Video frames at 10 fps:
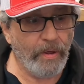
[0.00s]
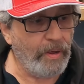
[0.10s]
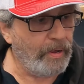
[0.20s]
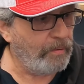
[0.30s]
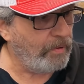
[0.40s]

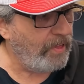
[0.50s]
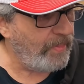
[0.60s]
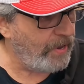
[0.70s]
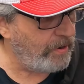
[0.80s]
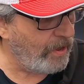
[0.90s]
Uh, and
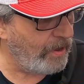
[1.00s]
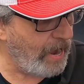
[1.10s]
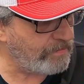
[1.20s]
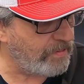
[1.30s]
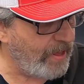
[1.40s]
then uh,
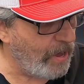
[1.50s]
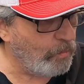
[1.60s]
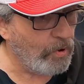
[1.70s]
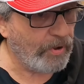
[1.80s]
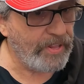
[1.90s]
after
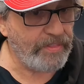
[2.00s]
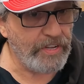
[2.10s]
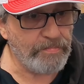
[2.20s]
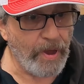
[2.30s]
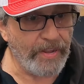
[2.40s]
that, we'll get
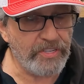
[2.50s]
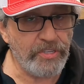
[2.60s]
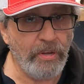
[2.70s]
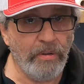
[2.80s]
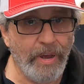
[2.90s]
these
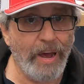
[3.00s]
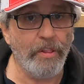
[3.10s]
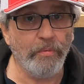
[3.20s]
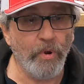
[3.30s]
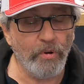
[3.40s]
bikes out
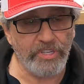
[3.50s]
on the road.